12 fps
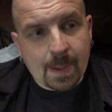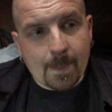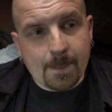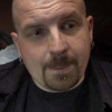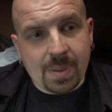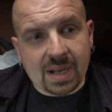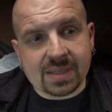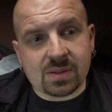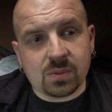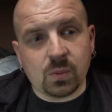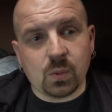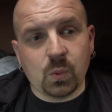But
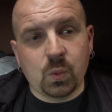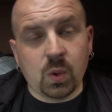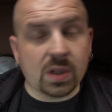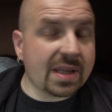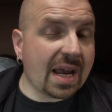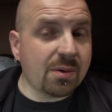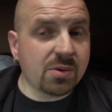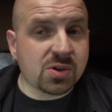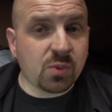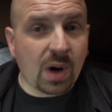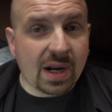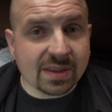what I was
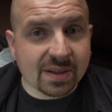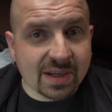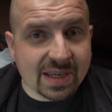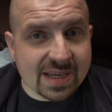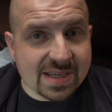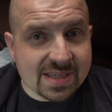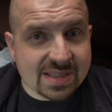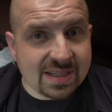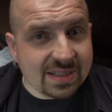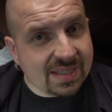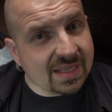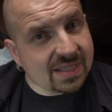wondering is,
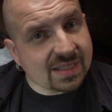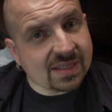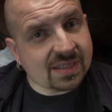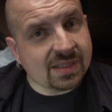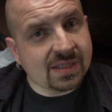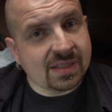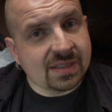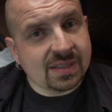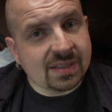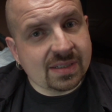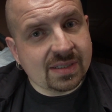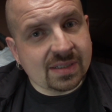
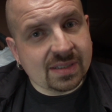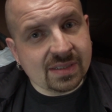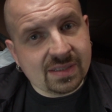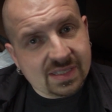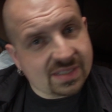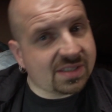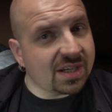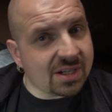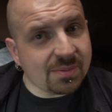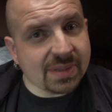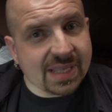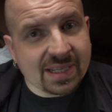did
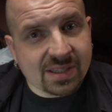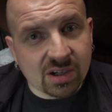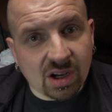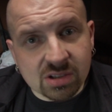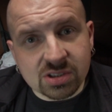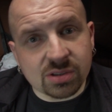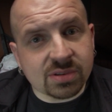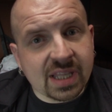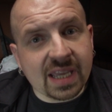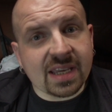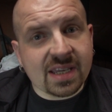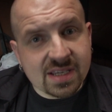Terminator also
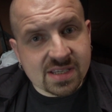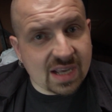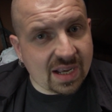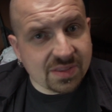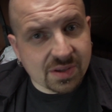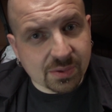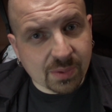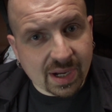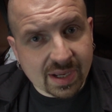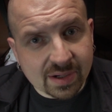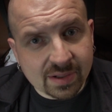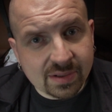take his
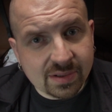underwear?